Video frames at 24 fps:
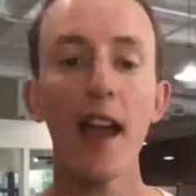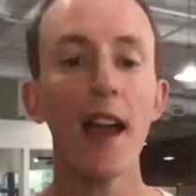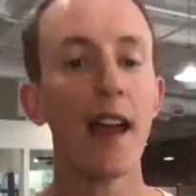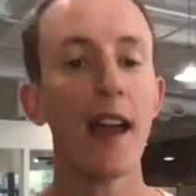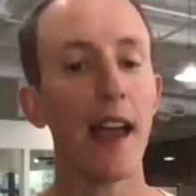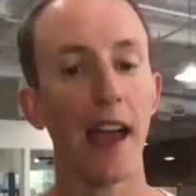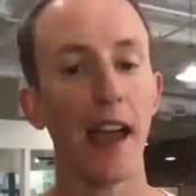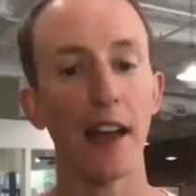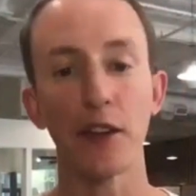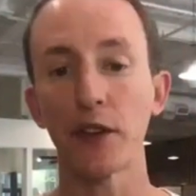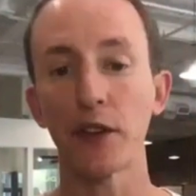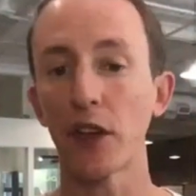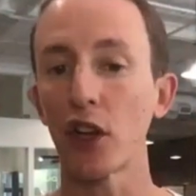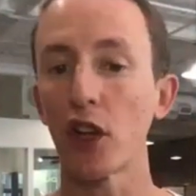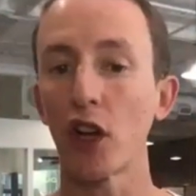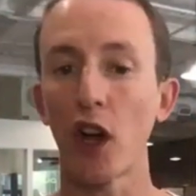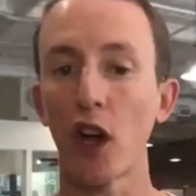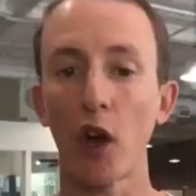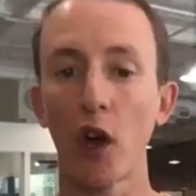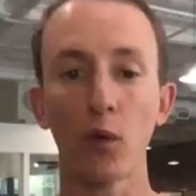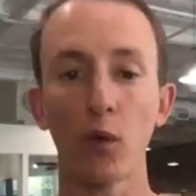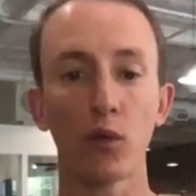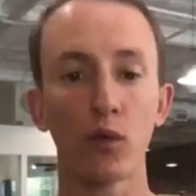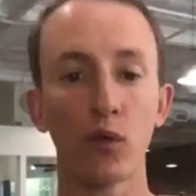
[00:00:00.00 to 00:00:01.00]
and you can
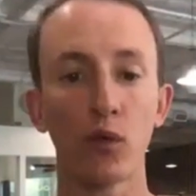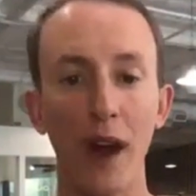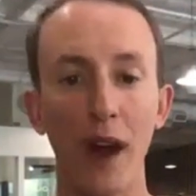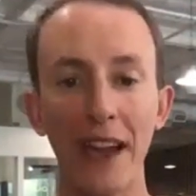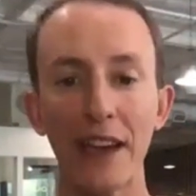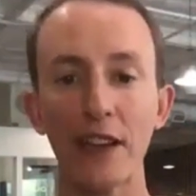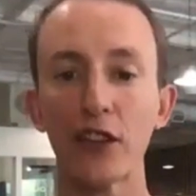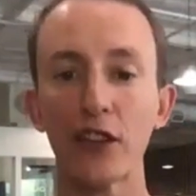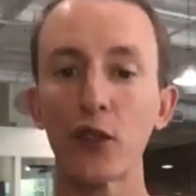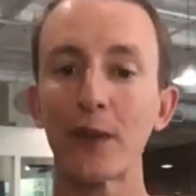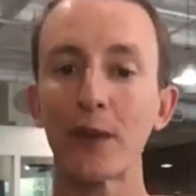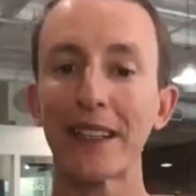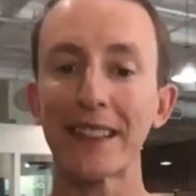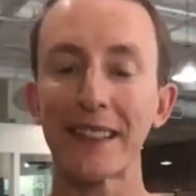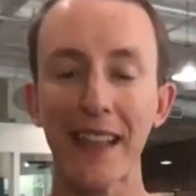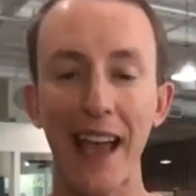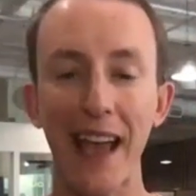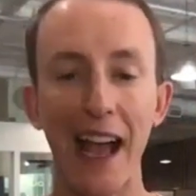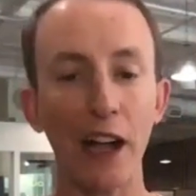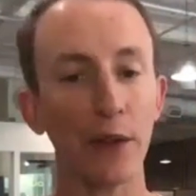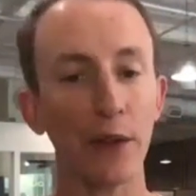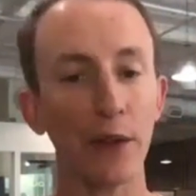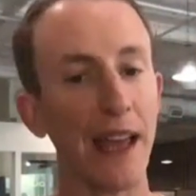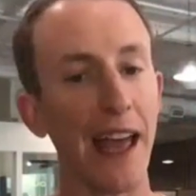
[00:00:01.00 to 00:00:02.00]
go right to
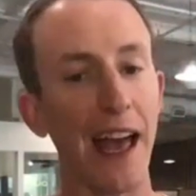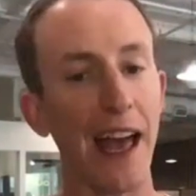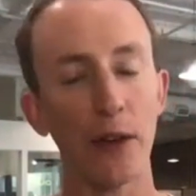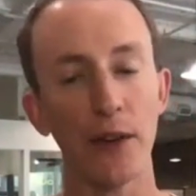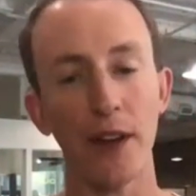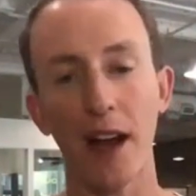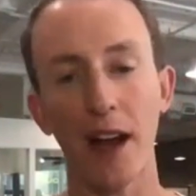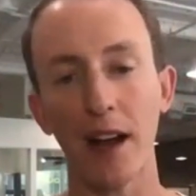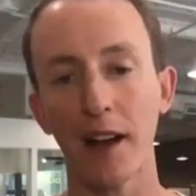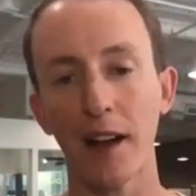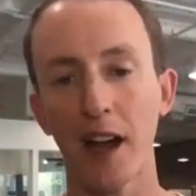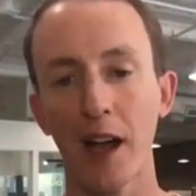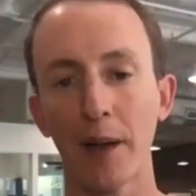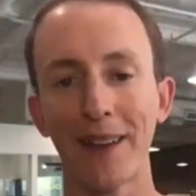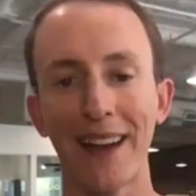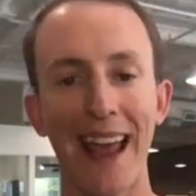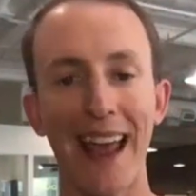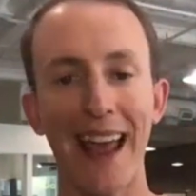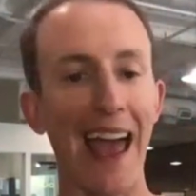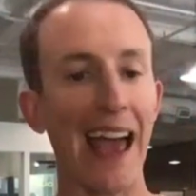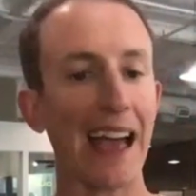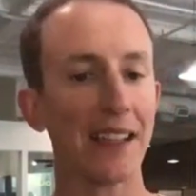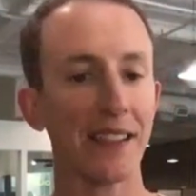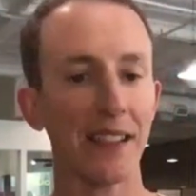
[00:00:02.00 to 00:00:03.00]
exactlyhow.com and
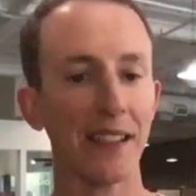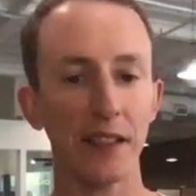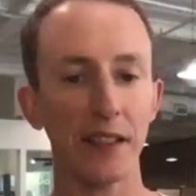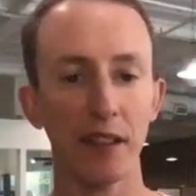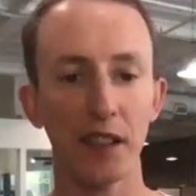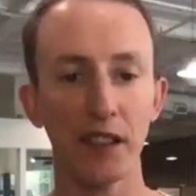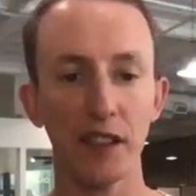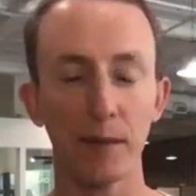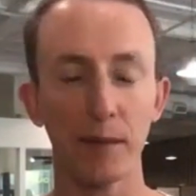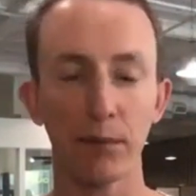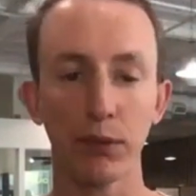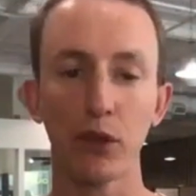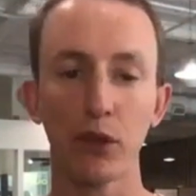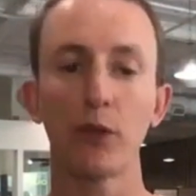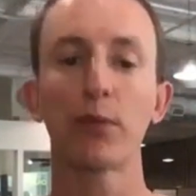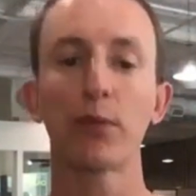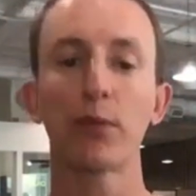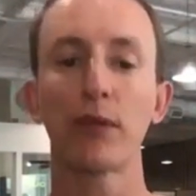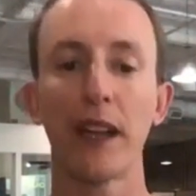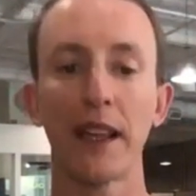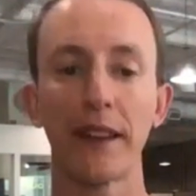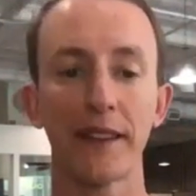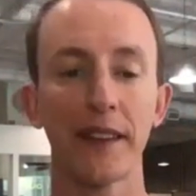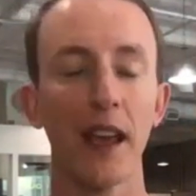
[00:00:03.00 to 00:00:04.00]
access this
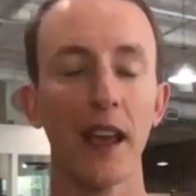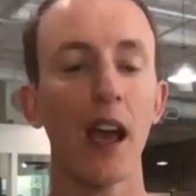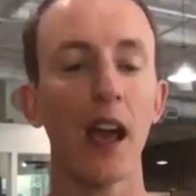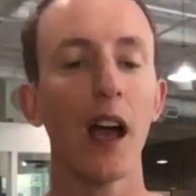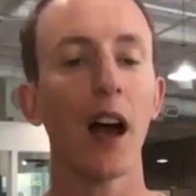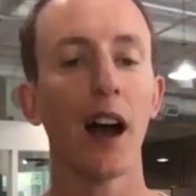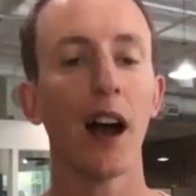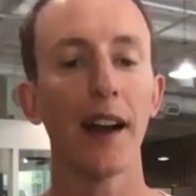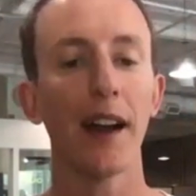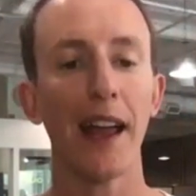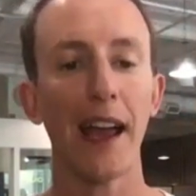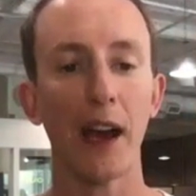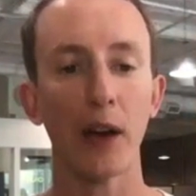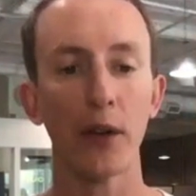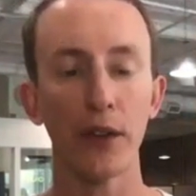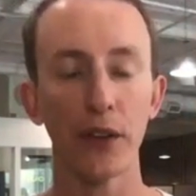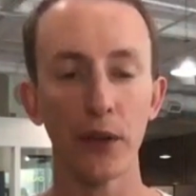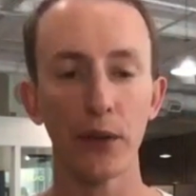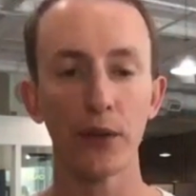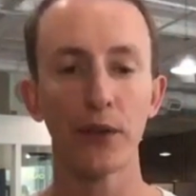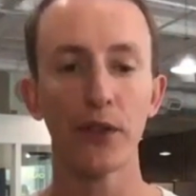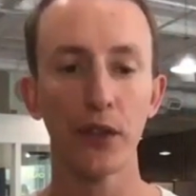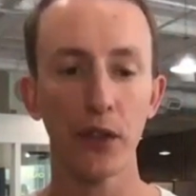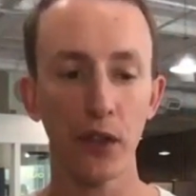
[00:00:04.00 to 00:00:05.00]
blueprint on how
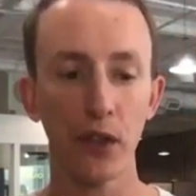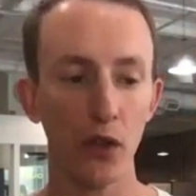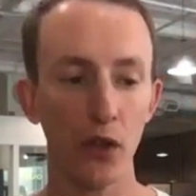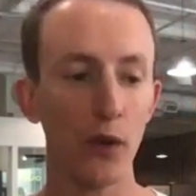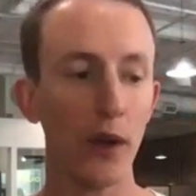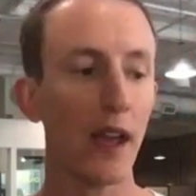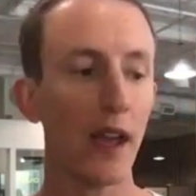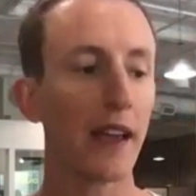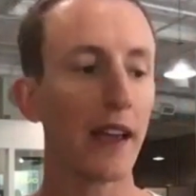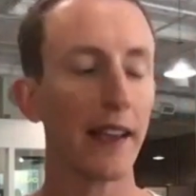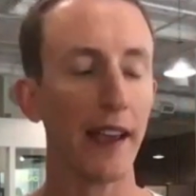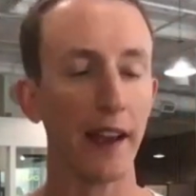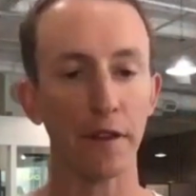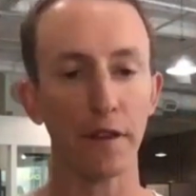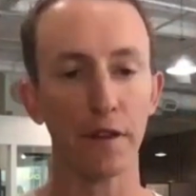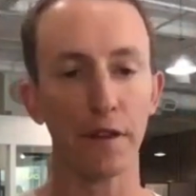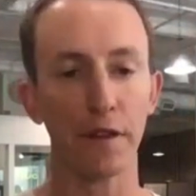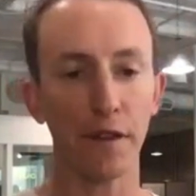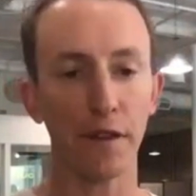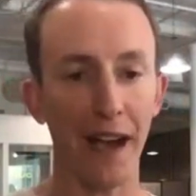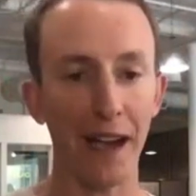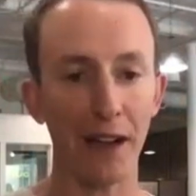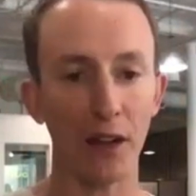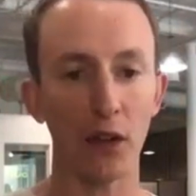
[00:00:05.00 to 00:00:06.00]
you too can
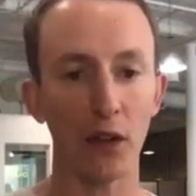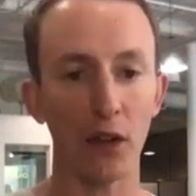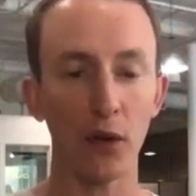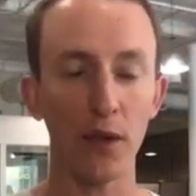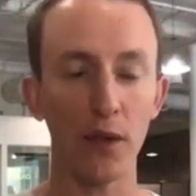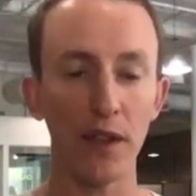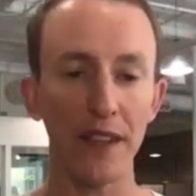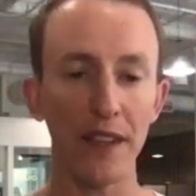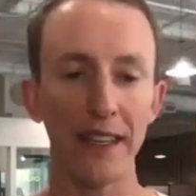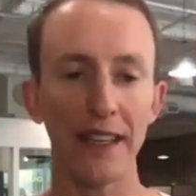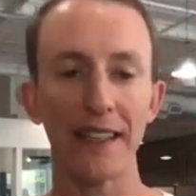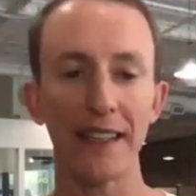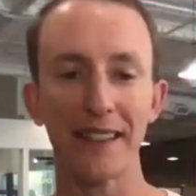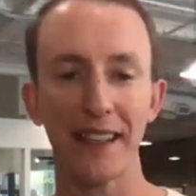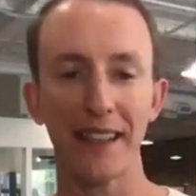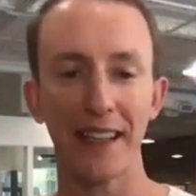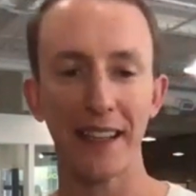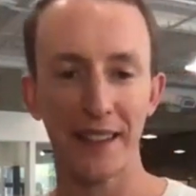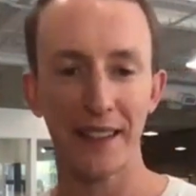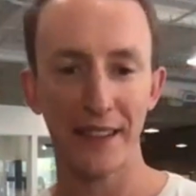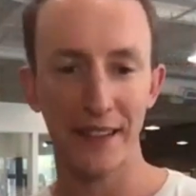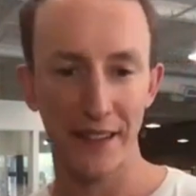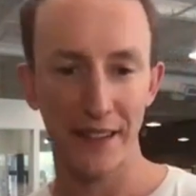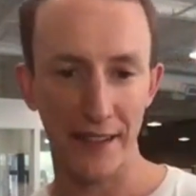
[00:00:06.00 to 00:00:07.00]
follow these
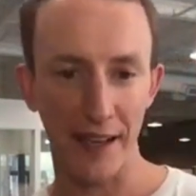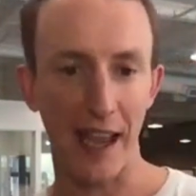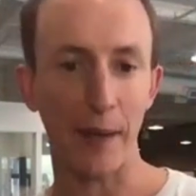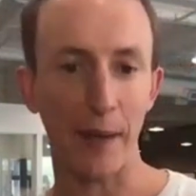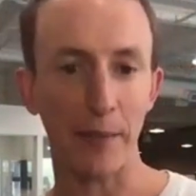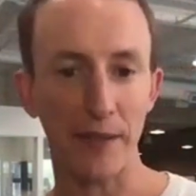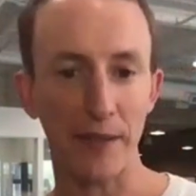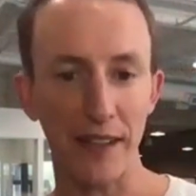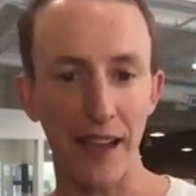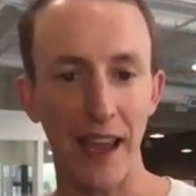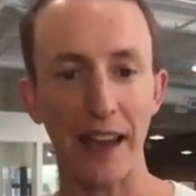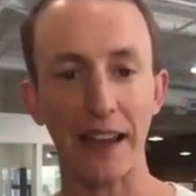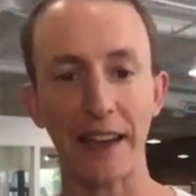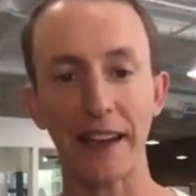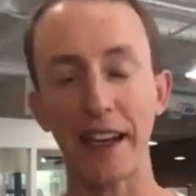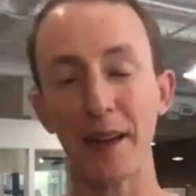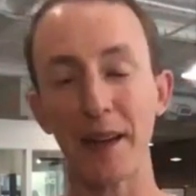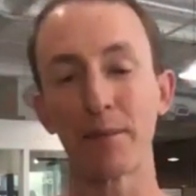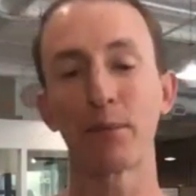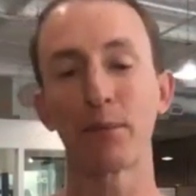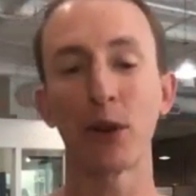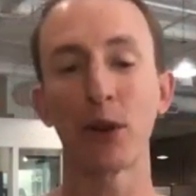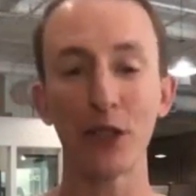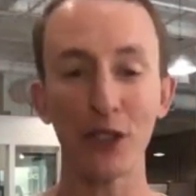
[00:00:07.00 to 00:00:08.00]
steps and
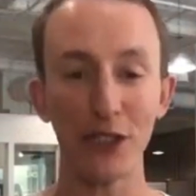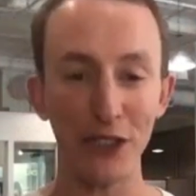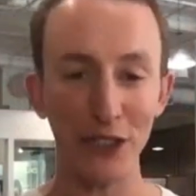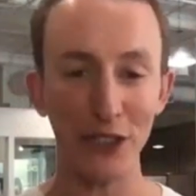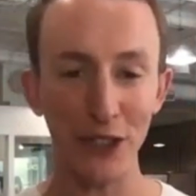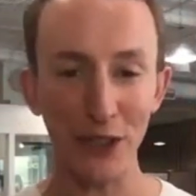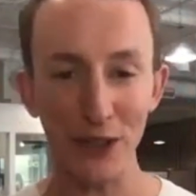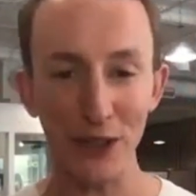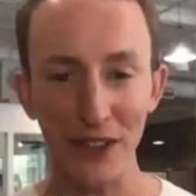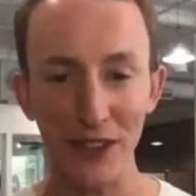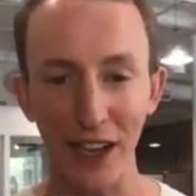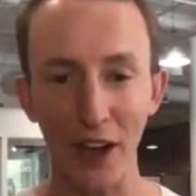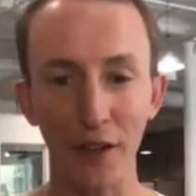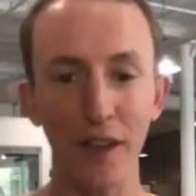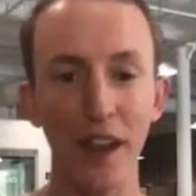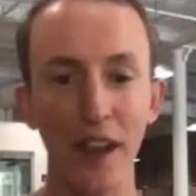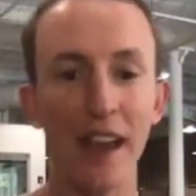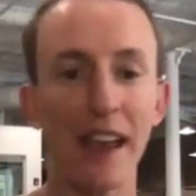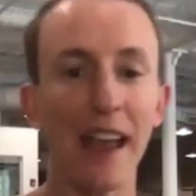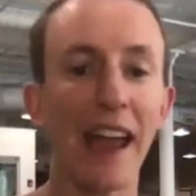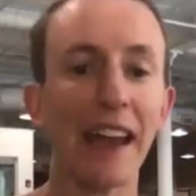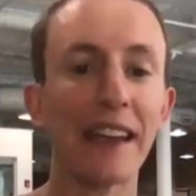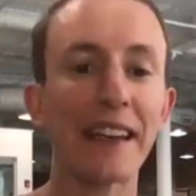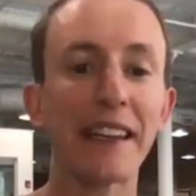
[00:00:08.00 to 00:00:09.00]
keep pushing yourself
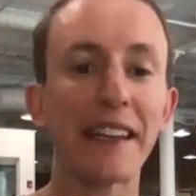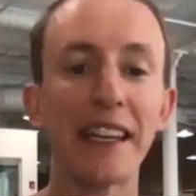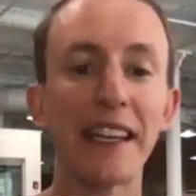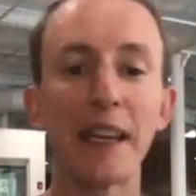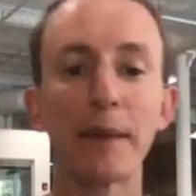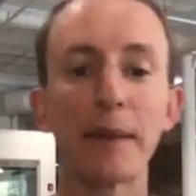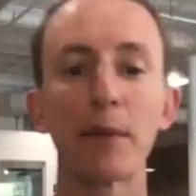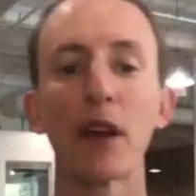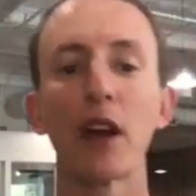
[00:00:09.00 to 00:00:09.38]
and keep